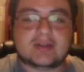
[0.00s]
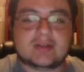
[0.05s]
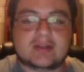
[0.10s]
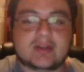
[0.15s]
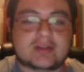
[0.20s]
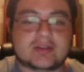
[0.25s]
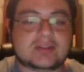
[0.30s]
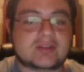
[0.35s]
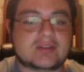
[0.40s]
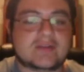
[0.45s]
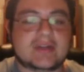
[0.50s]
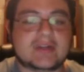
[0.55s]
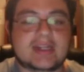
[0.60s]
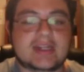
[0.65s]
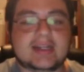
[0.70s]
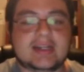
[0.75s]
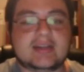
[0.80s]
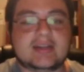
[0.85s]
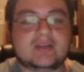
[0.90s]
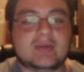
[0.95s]
Also
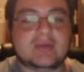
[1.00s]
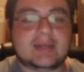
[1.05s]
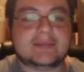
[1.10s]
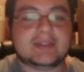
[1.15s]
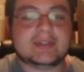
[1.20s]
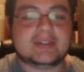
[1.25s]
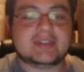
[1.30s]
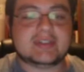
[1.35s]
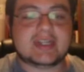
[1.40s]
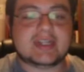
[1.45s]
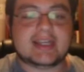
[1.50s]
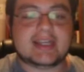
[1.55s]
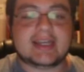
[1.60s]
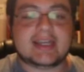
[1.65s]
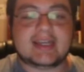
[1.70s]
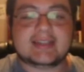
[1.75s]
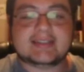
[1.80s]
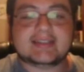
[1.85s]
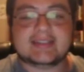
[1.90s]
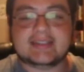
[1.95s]
related to weapons, I
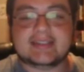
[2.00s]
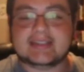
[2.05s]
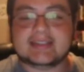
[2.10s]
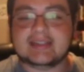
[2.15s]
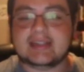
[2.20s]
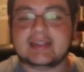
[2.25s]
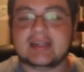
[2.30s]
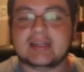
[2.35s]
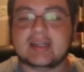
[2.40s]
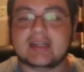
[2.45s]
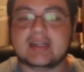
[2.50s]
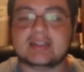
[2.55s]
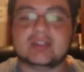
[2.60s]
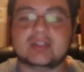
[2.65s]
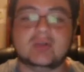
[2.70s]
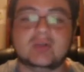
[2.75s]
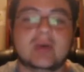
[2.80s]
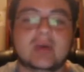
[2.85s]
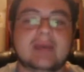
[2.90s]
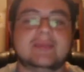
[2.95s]
guess, is the
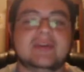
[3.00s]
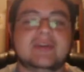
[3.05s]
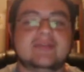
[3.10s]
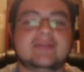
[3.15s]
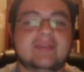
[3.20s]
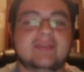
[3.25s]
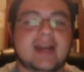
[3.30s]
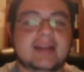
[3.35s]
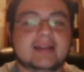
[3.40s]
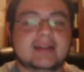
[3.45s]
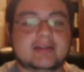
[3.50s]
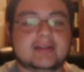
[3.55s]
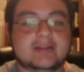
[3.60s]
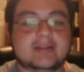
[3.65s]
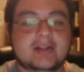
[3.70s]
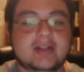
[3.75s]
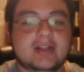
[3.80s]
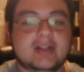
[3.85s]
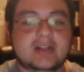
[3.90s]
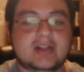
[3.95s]
2-weapon fighting.
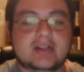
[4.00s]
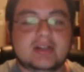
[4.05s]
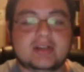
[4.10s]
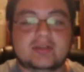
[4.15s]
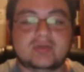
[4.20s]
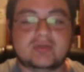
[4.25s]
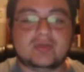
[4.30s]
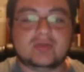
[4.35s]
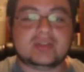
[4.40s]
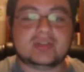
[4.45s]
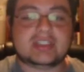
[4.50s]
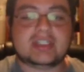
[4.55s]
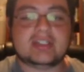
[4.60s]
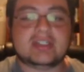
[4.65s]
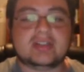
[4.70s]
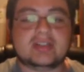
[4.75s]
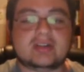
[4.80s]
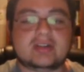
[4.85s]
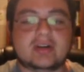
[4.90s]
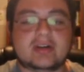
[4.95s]
The rules
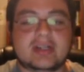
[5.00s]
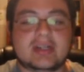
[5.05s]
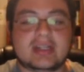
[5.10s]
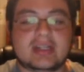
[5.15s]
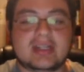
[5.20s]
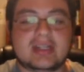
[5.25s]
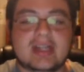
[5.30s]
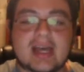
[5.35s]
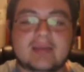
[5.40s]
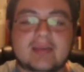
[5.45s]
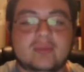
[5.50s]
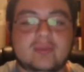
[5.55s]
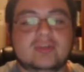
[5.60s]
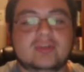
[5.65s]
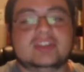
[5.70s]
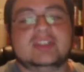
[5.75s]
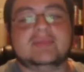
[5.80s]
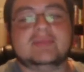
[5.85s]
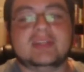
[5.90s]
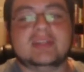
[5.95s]
here are a lot more
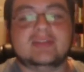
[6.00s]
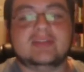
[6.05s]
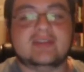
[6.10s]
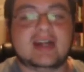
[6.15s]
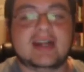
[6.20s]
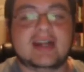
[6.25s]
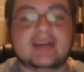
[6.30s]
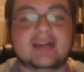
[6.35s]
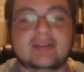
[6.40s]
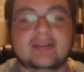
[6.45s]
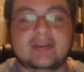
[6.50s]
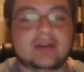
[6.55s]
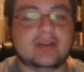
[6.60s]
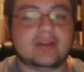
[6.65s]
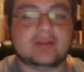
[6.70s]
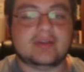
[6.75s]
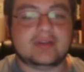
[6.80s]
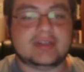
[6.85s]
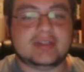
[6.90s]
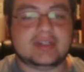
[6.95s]
simplified than
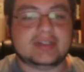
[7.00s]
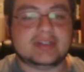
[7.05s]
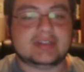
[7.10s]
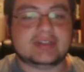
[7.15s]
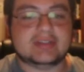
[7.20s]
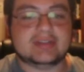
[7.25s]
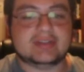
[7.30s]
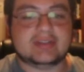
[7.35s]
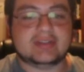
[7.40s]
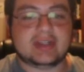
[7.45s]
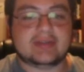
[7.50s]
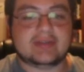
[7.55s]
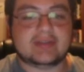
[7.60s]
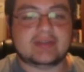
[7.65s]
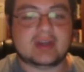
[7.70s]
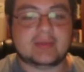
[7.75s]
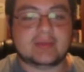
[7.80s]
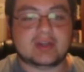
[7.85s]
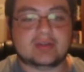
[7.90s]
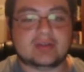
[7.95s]
other editions I've
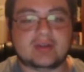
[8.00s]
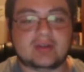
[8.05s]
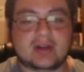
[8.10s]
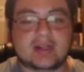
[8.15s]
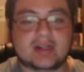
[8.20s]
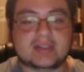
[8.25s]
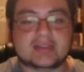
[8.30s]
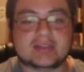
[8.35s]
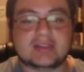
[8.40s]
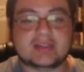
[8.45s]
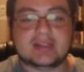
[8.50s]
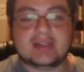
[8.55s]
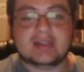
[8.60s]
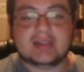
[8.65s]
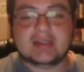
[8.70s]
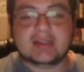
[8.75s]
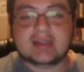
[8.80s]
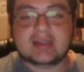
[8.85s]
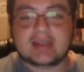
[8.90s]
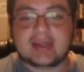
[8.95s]
come across,
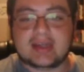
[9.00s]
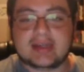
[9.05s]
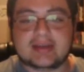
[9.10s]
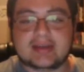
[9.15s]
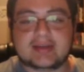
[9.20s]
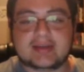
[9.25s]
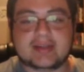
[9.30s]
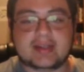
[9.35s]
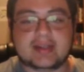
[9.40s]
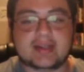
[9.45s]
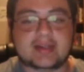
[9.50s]
and